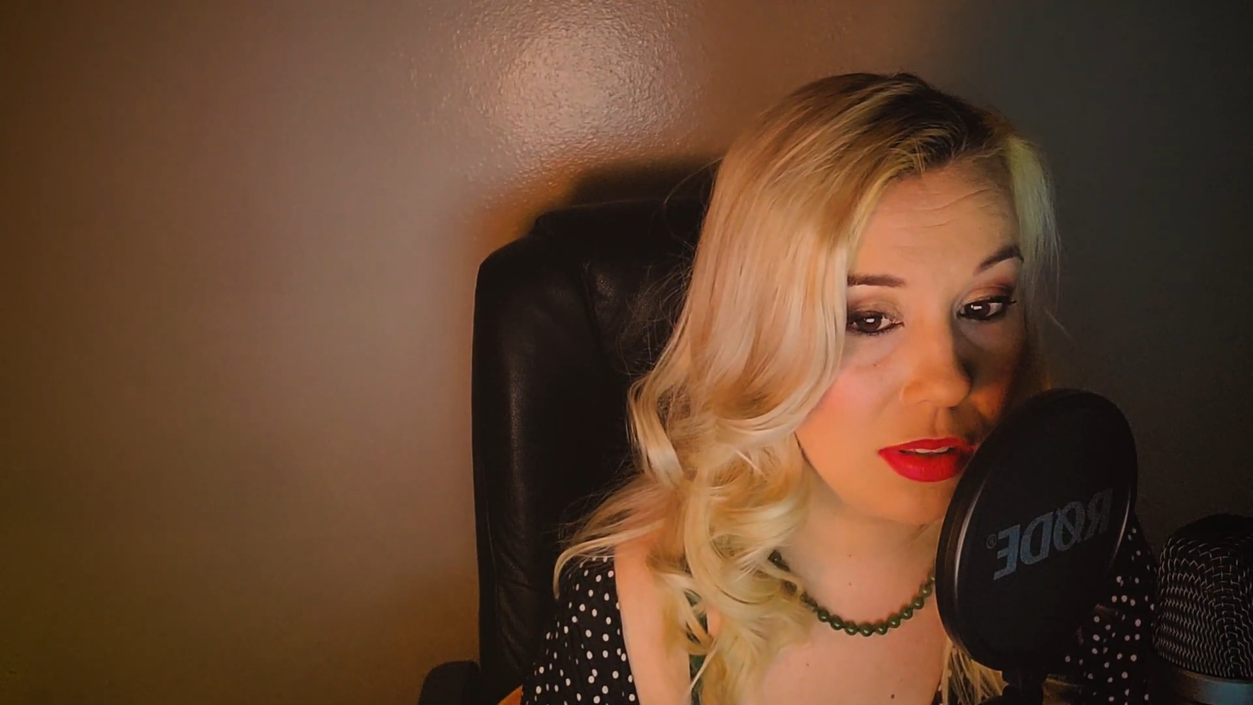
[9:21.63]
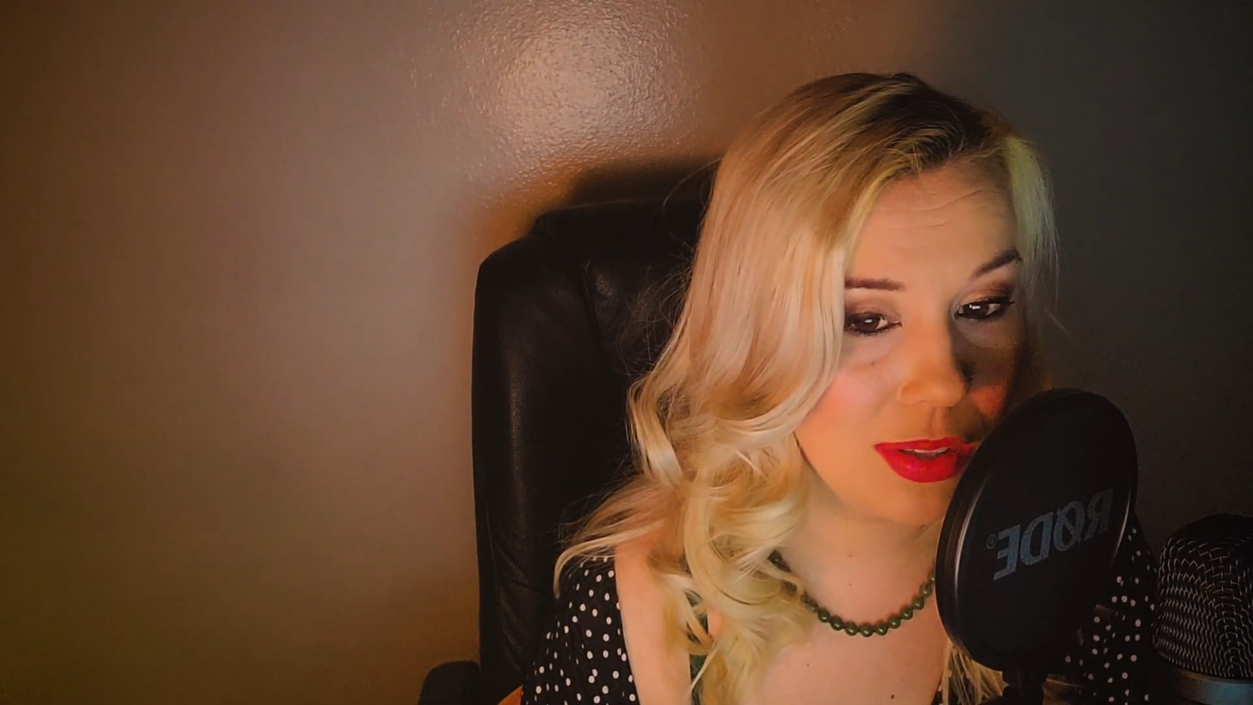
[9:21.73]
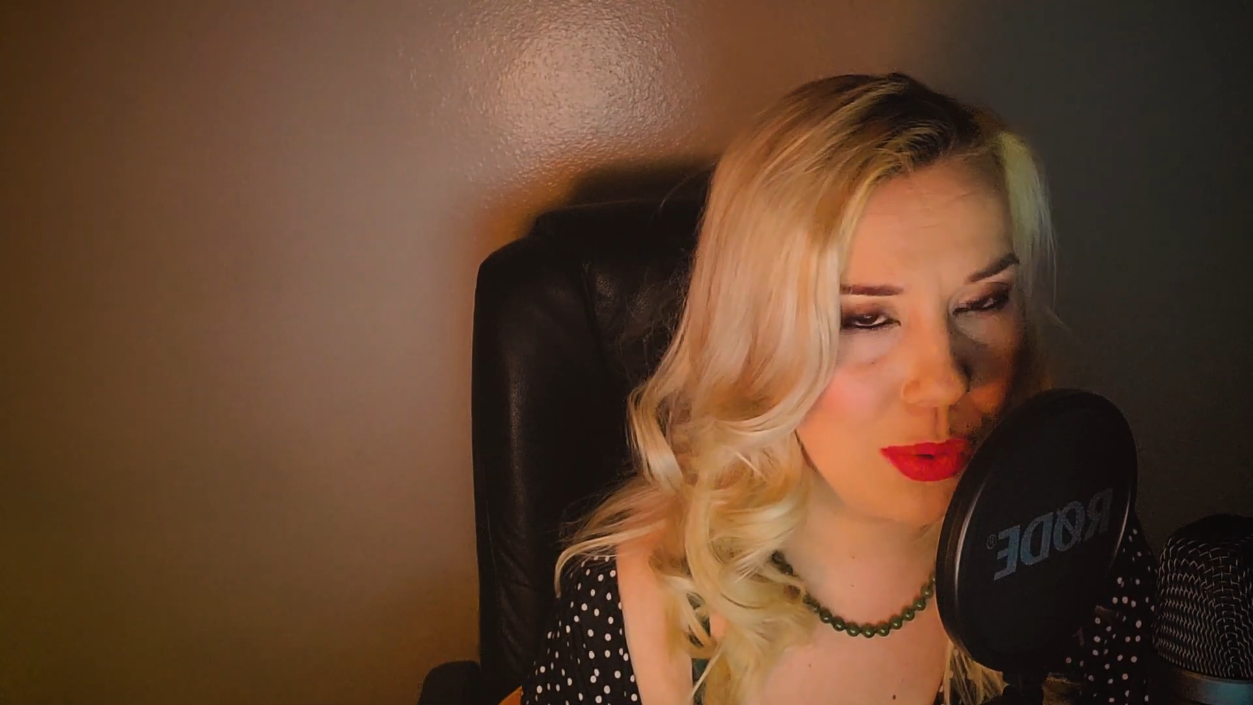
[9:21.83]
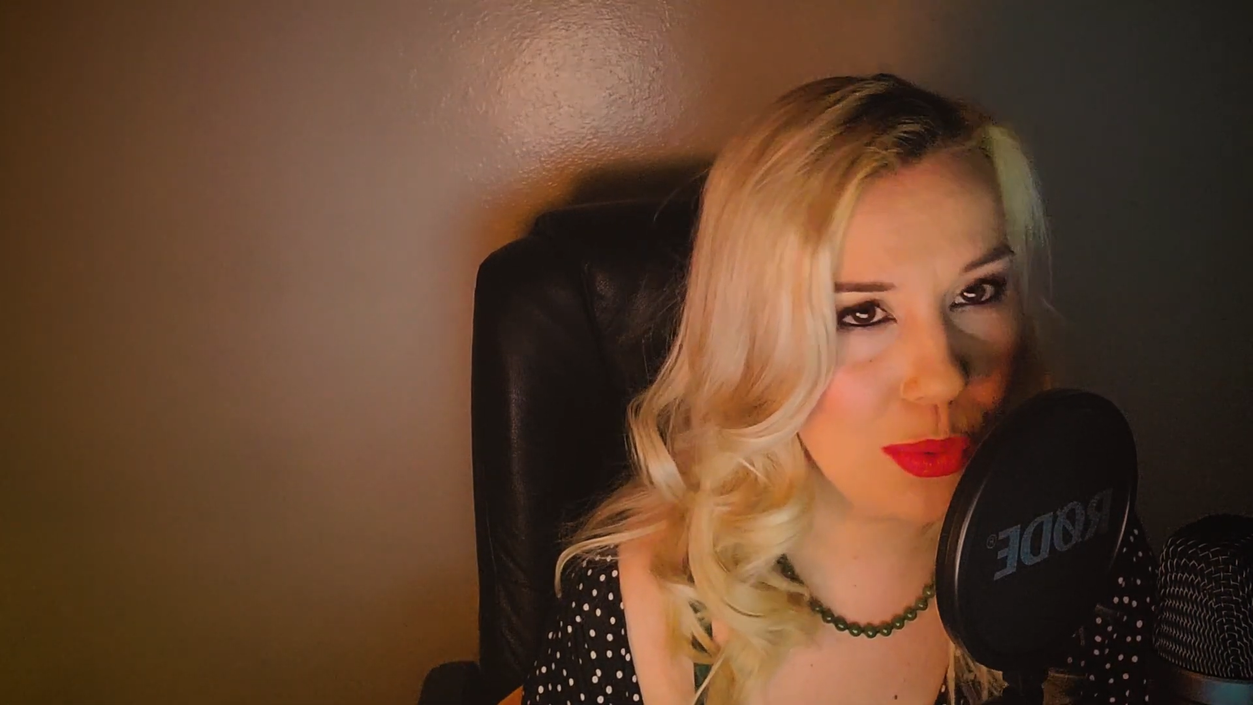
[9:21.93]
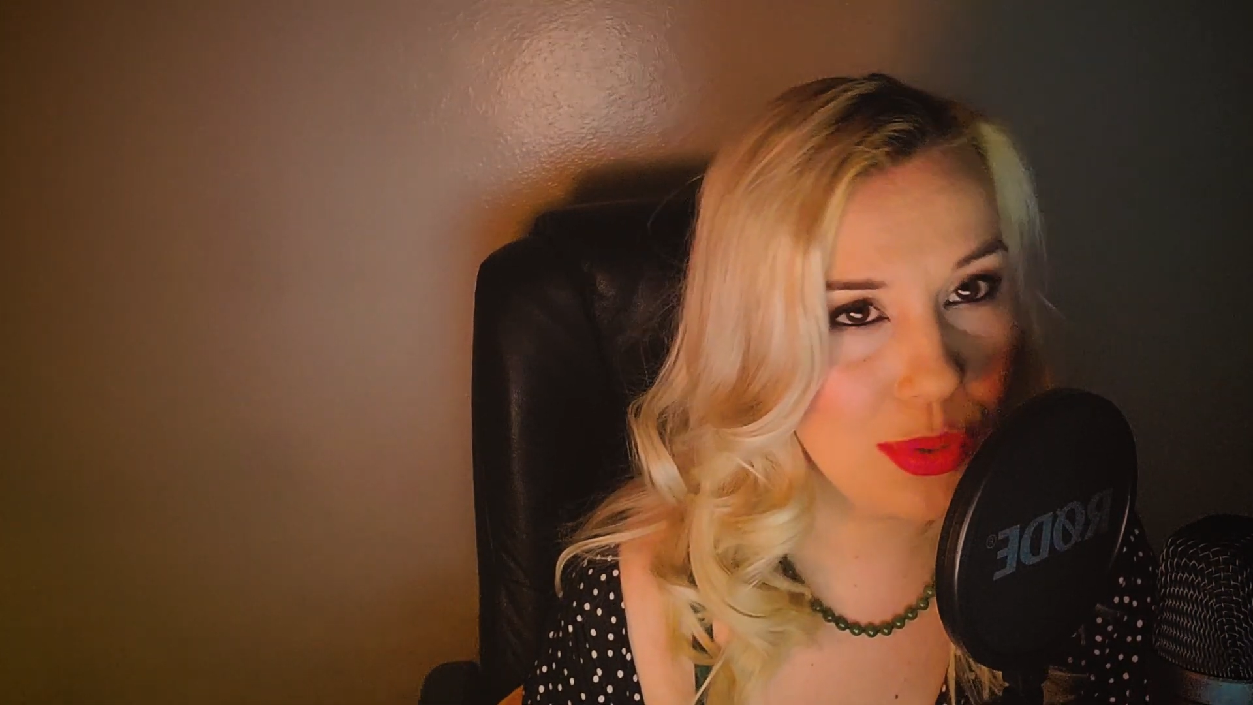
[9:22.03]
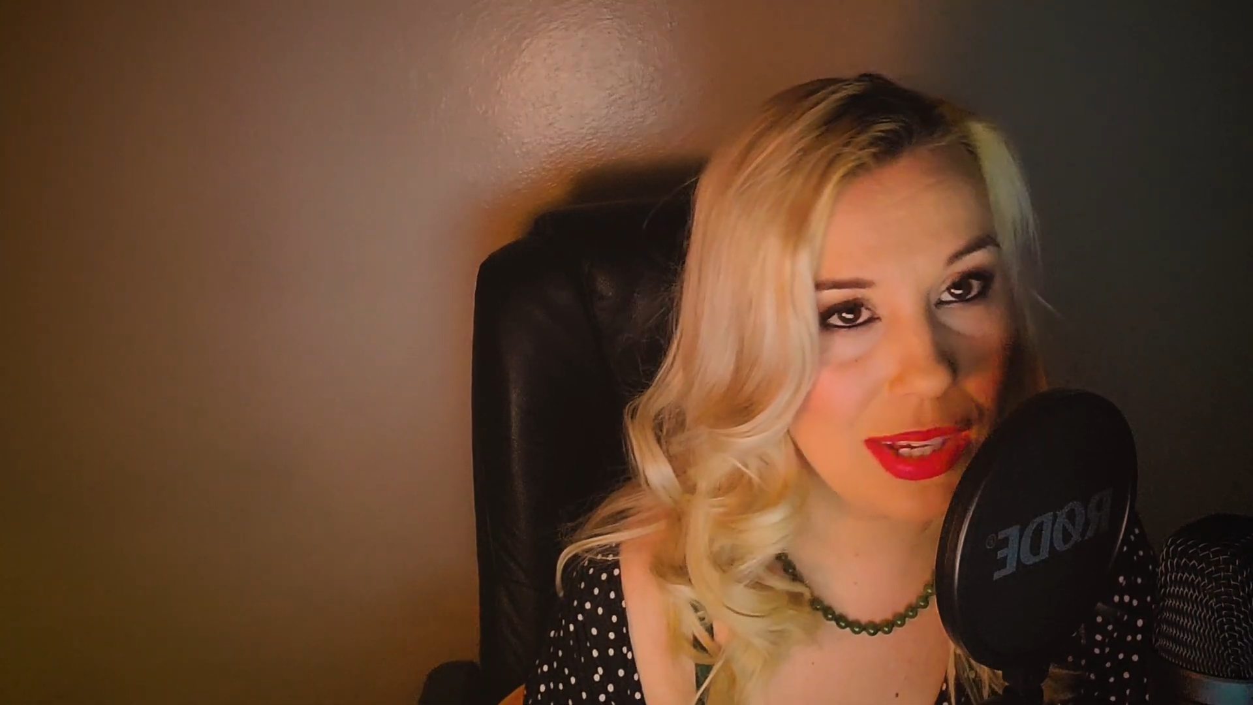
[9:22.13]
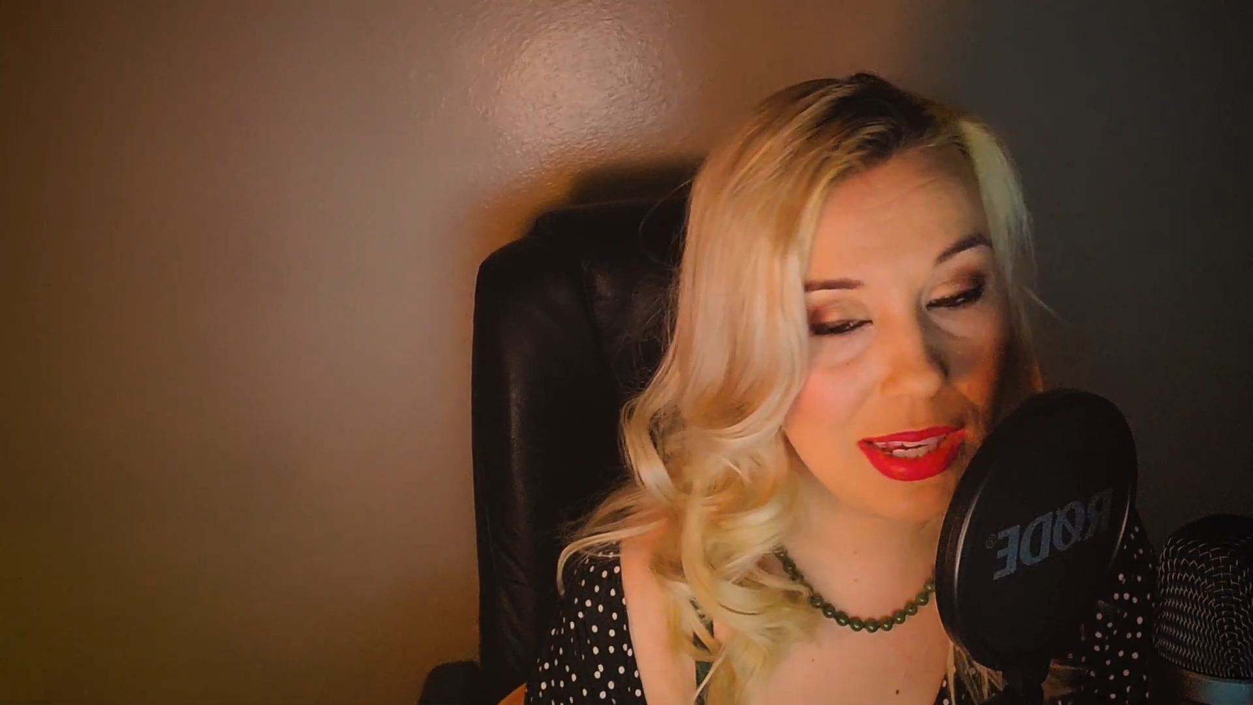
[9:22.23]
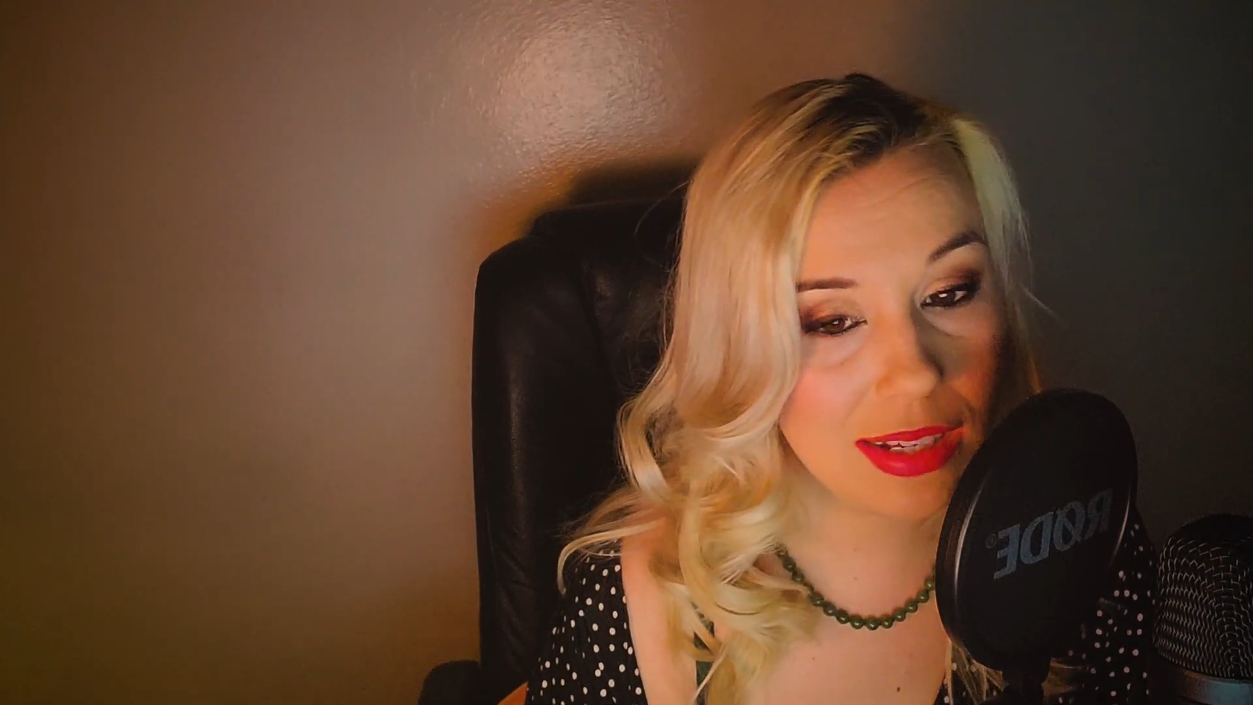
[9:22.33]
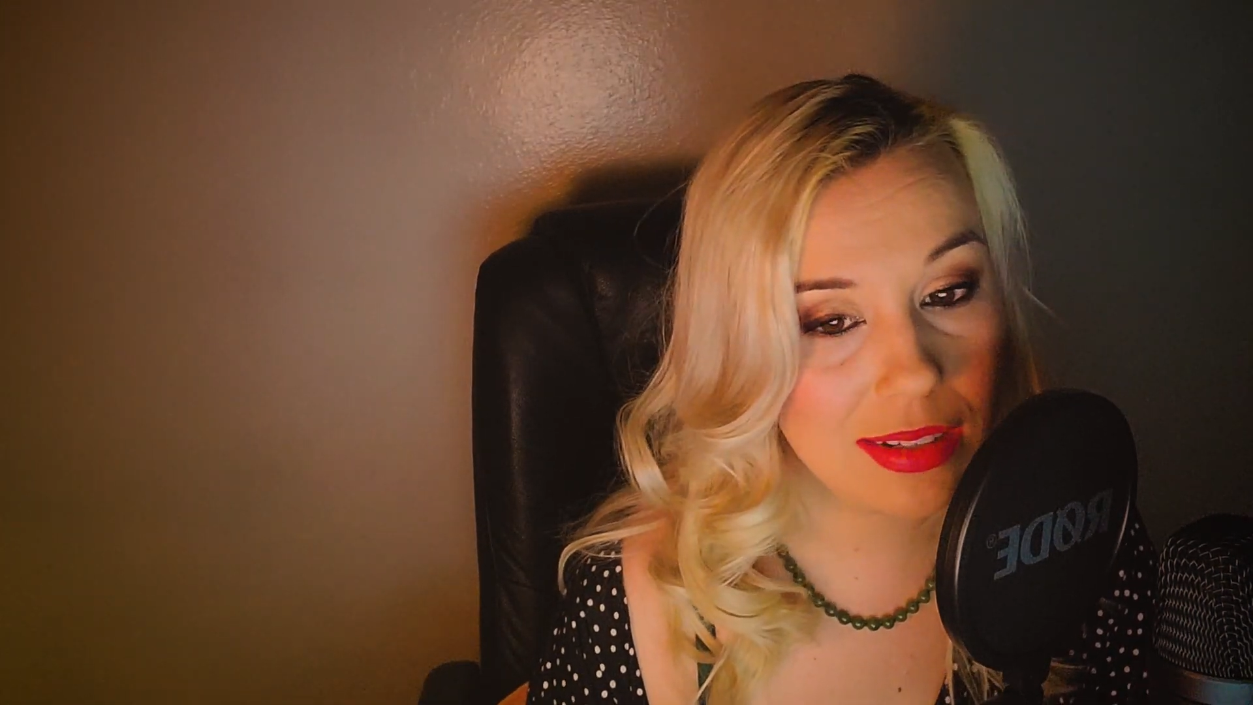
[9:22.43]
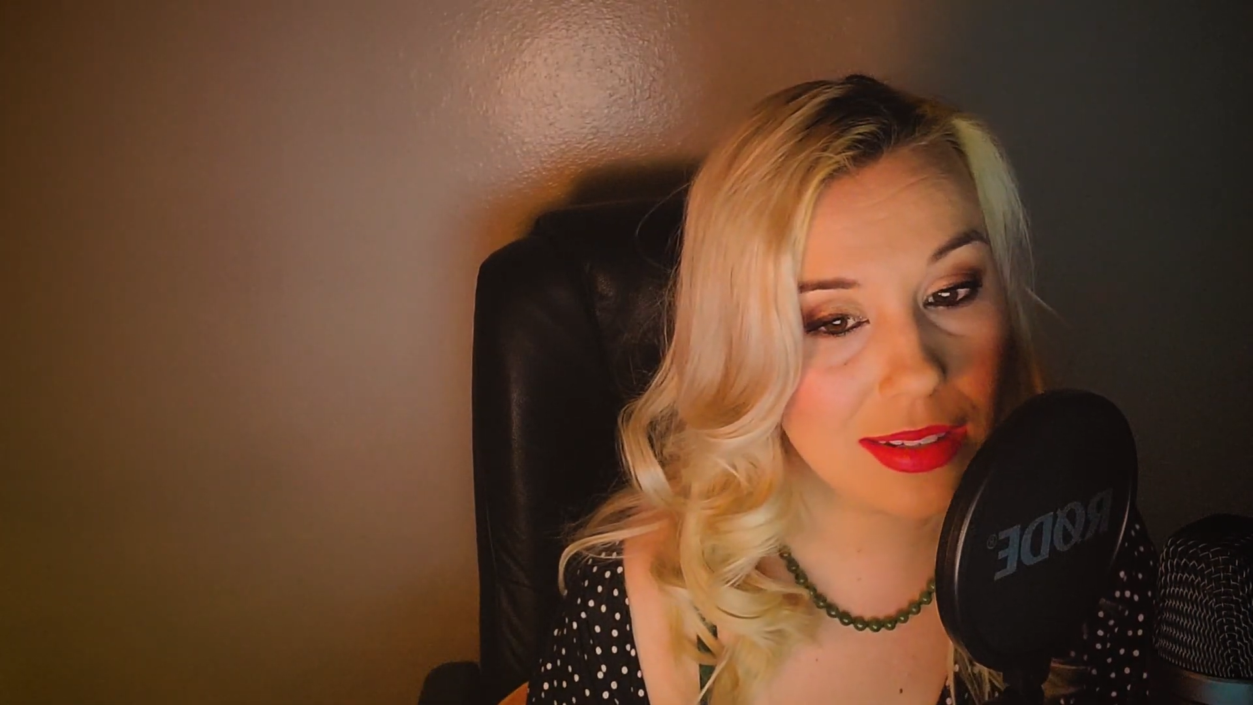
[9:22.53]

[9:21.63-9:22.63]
the old king